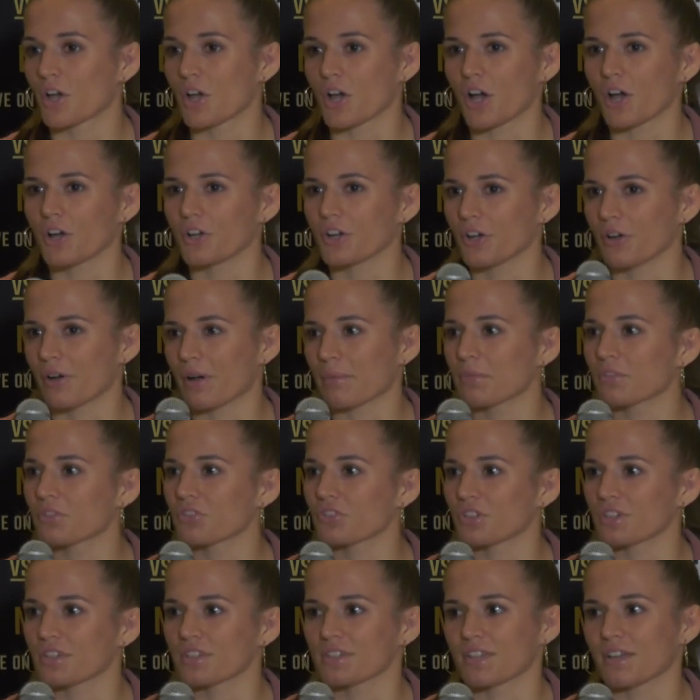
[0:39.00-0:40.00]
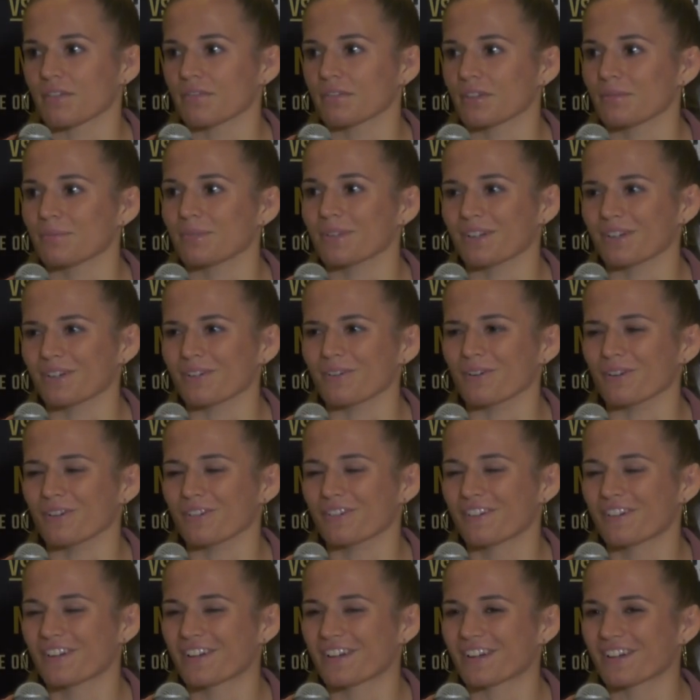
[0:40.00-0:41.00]
Oh no, MSG has definitely been a goal
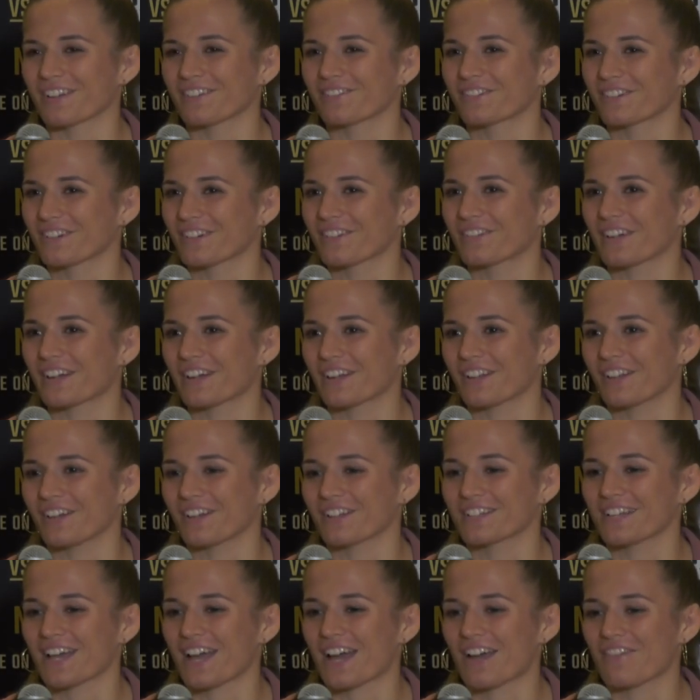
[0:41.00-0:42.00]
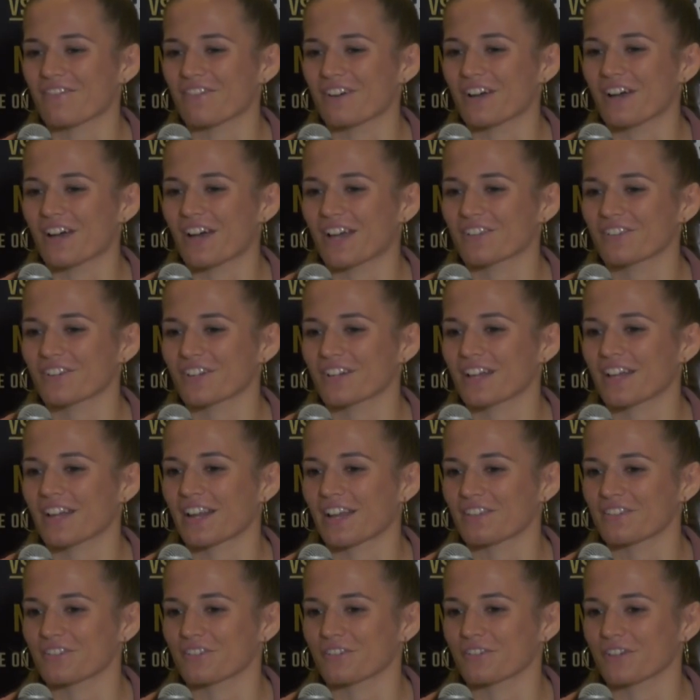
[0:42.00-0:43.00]
for a very long time. I trained at
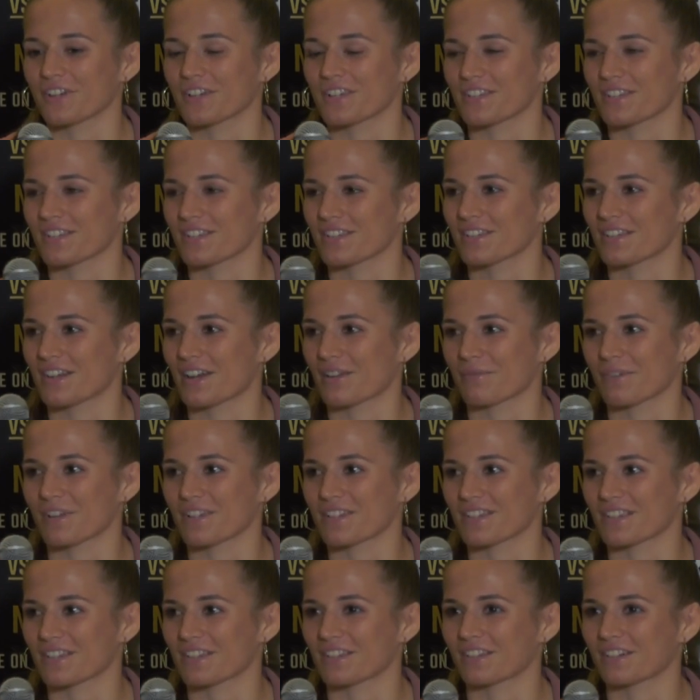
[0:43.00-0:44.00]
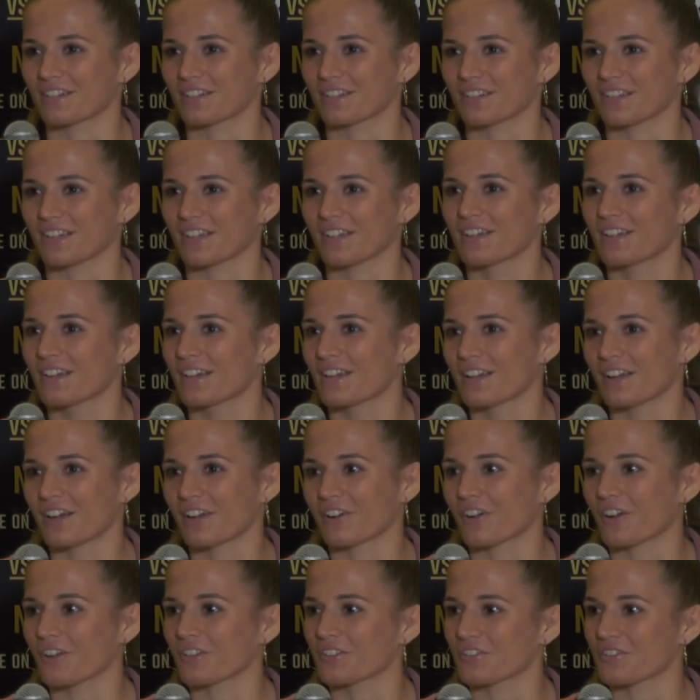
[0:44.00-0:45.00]
Henzo Gracie's in NYC, literally
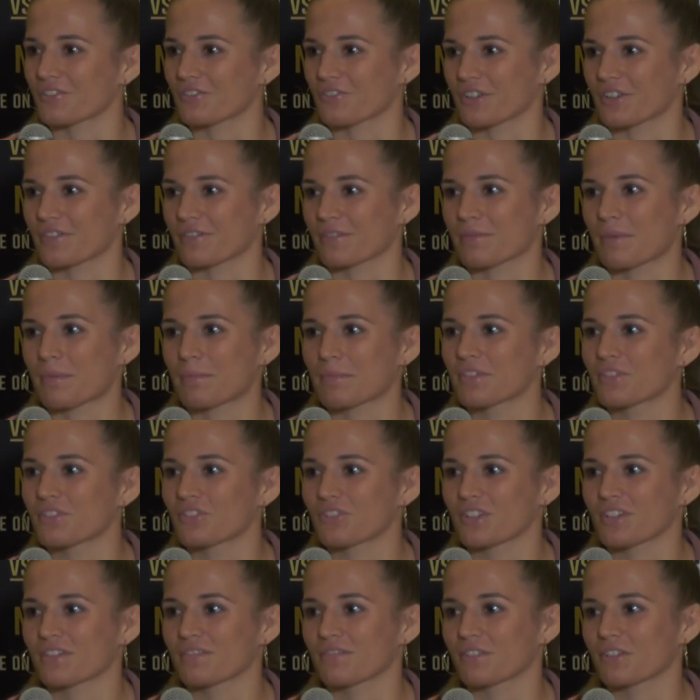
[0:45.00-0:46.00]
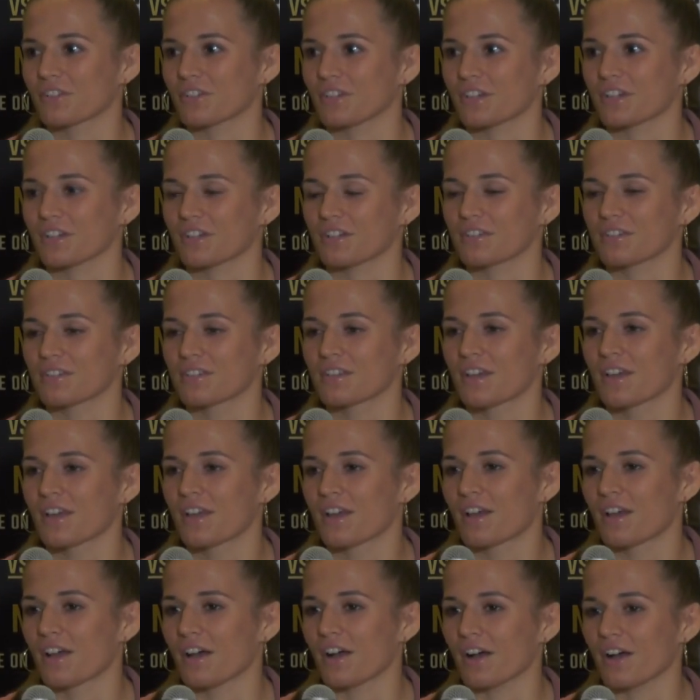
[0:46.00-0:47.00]
across the street from MSG for years.
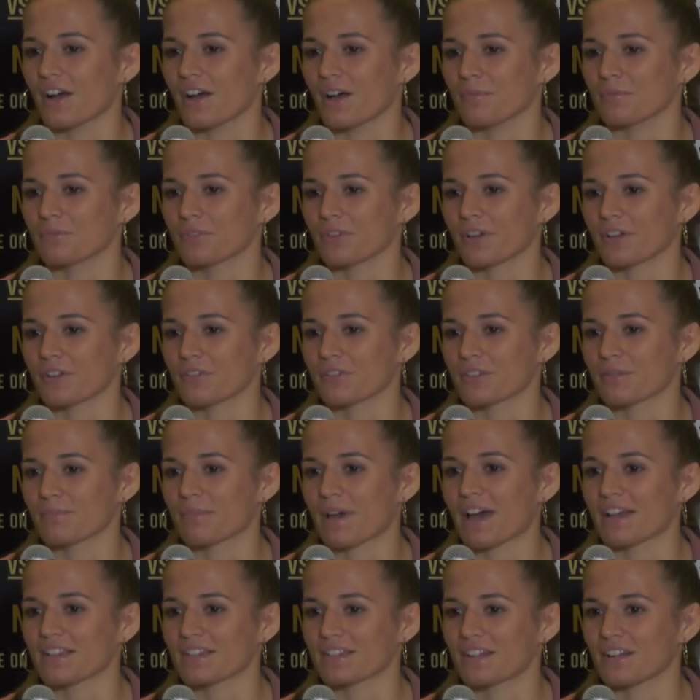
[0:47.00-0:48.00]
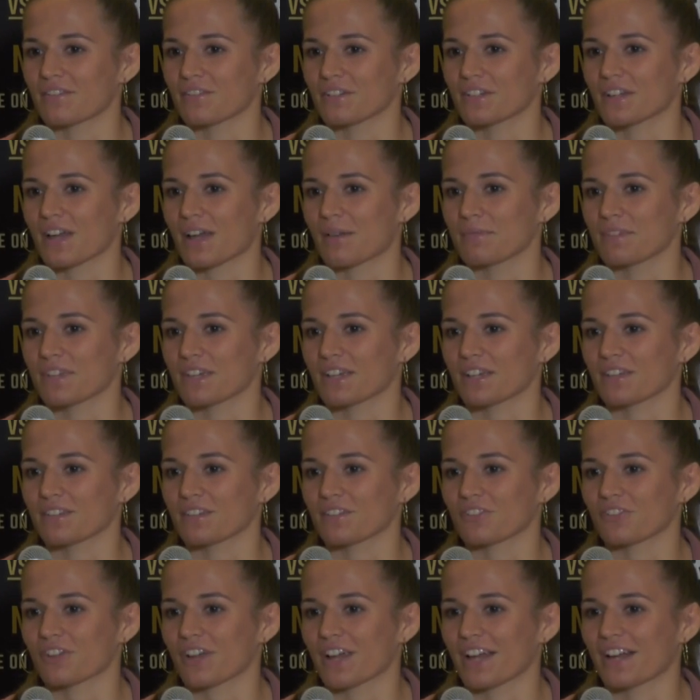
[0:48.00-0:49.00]
So I used to pass it every time taking the
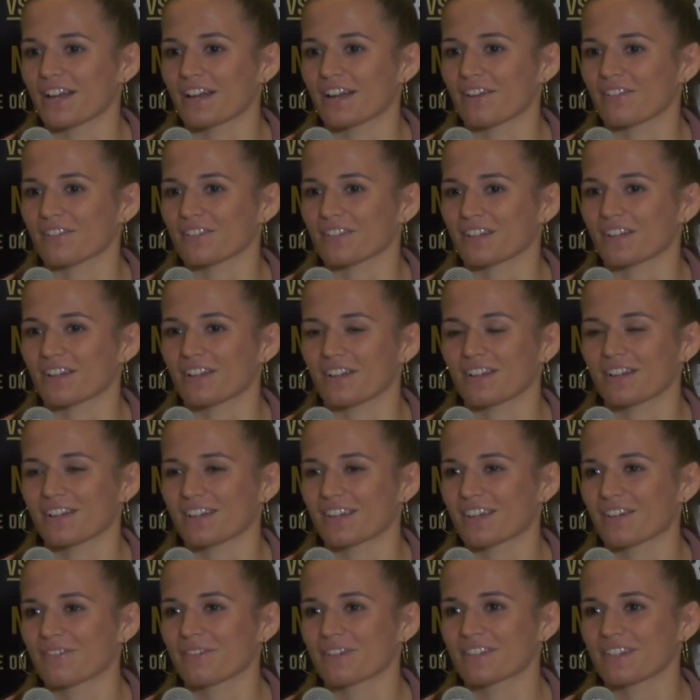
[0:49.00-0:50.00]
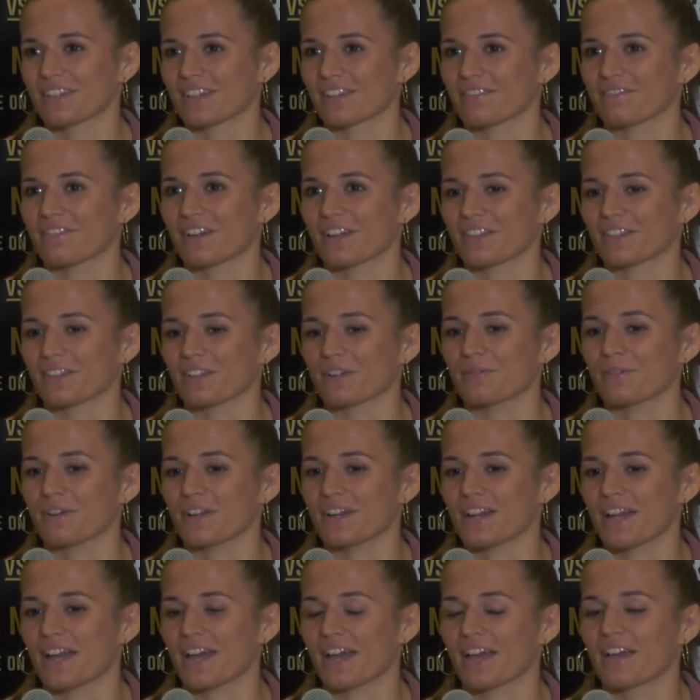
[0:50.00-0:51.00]
train, and I was like, oh, I can't wait till I can fight there
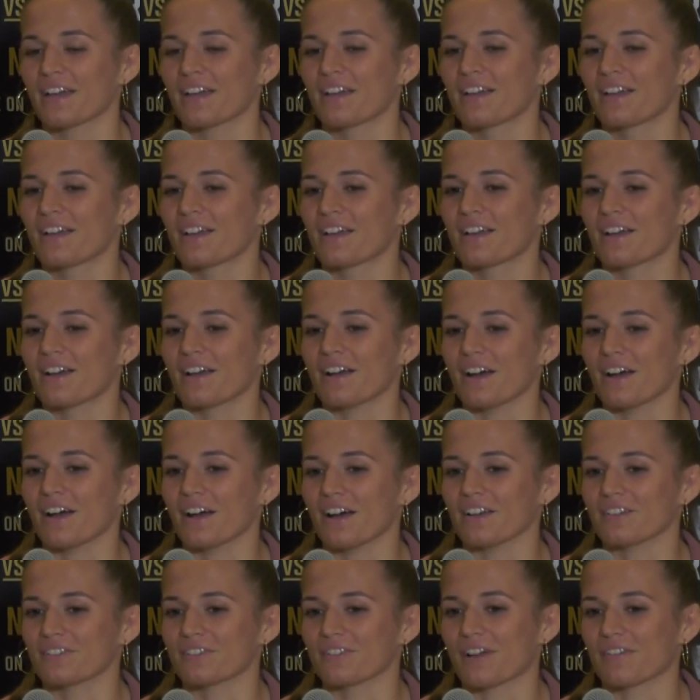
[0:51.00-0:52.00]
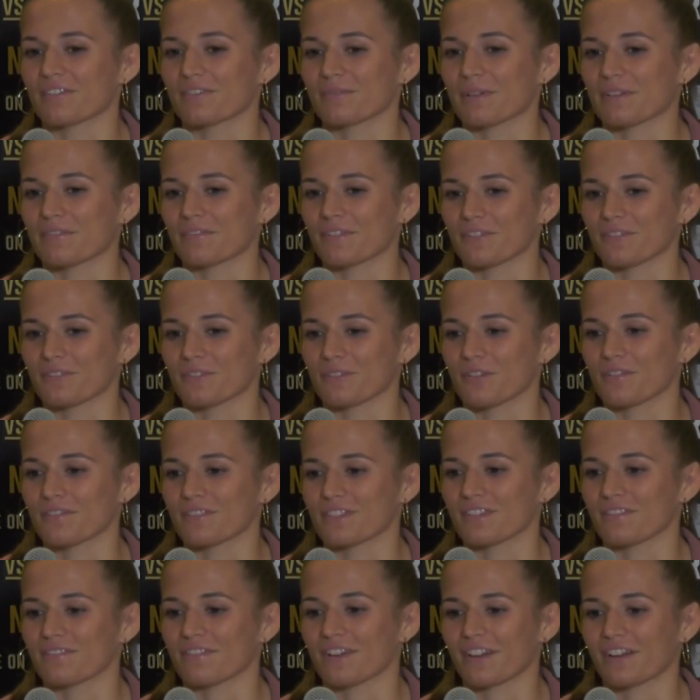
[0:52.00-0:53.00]
one day. So after my first
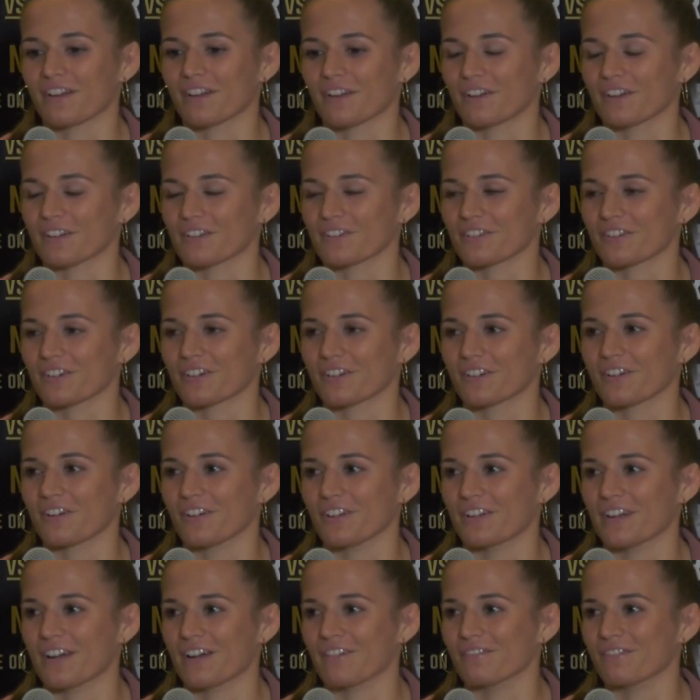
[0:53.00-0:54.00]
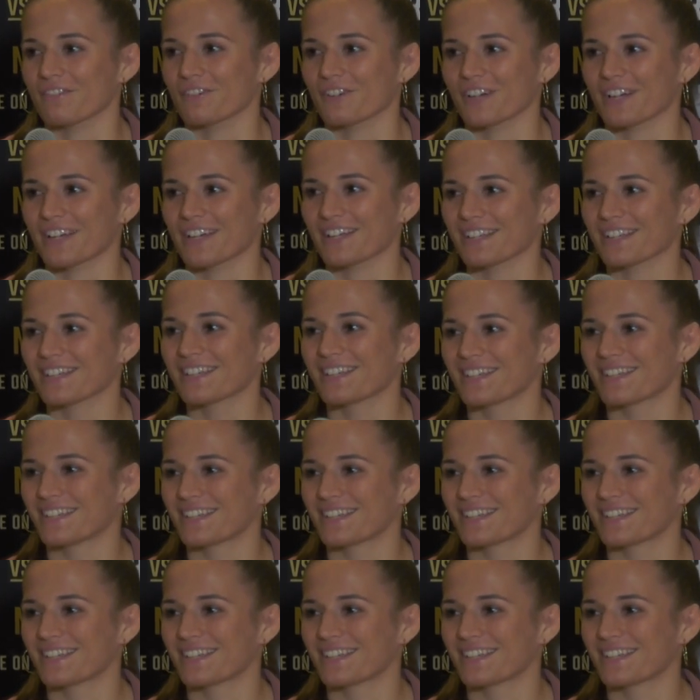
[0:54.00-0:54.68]
UFC fight, I already started calling out for it.